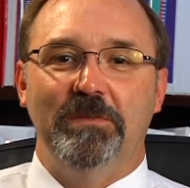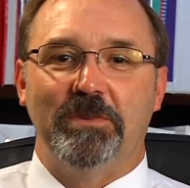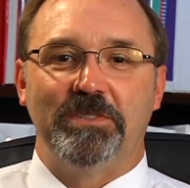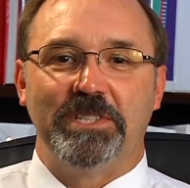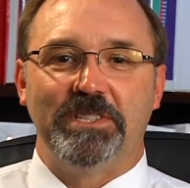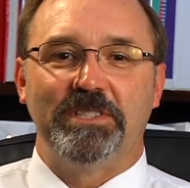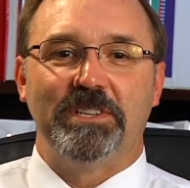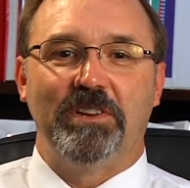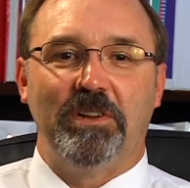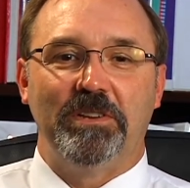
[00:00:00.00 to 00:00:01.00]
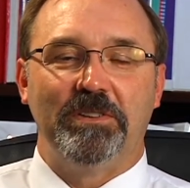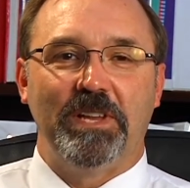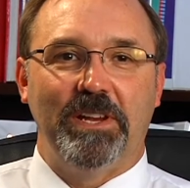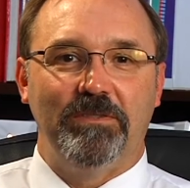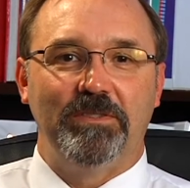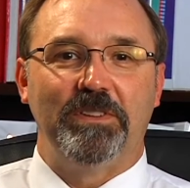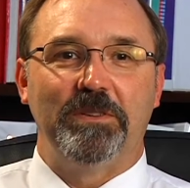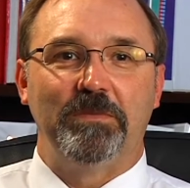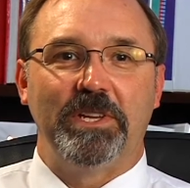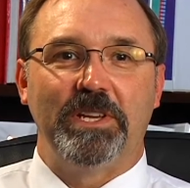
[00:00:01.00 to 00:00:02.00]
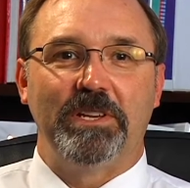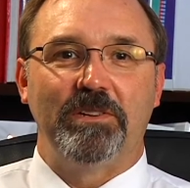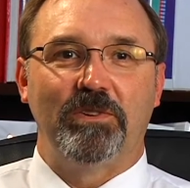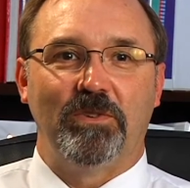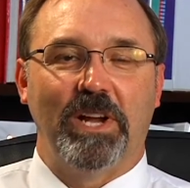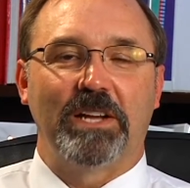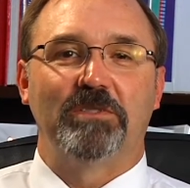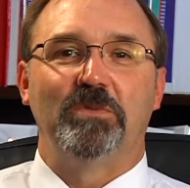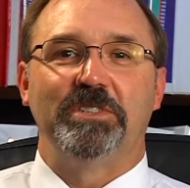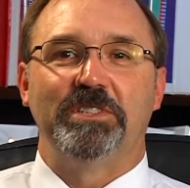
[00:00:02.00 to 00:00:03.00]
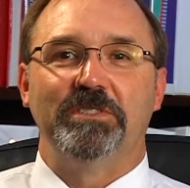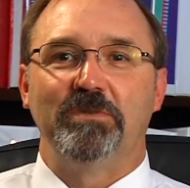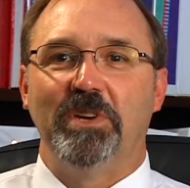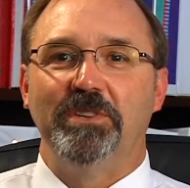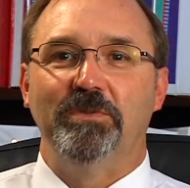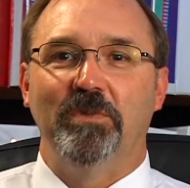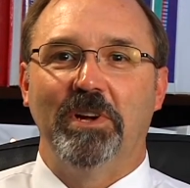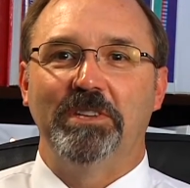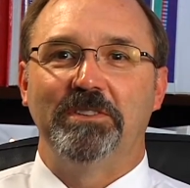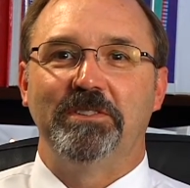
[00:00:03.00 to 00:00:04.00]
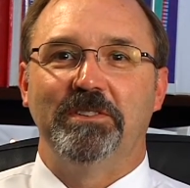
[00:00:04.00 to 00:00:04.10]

persistent on everything being correct, which is what you want